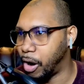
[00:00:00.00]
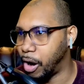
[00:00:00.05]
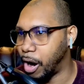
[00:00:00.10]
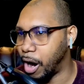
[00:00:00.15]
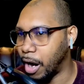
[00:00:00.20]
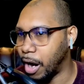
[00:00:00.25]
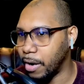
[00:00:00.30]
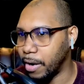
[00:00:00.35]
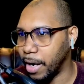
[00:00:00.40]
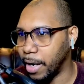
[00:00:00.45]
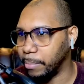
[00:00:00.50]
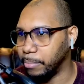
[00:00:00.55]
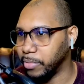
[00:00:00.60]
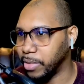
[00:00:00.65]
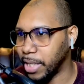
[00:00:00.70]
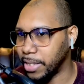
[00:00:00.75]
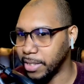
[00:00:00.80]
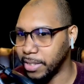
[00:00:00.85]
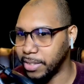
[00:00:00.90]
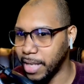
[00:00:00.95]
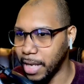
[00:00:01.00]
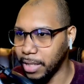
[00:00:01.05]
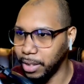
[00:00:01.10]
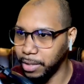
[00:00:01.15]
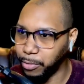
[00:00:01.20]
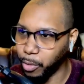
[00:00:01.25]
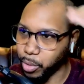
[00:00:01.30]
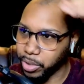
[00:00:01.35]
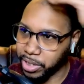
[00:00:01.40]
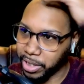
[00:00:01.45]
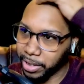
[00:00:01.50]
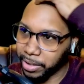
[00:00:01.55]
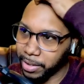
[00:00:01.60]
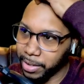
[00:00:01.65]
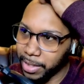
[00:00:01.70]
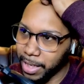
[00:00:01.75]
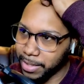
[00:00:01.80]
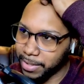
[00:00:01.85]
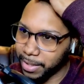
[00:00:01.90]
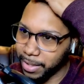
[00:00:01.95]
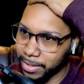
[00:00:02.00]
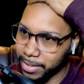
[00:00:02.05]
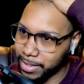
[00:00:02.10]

Alright, that's exactly 14. That sucks.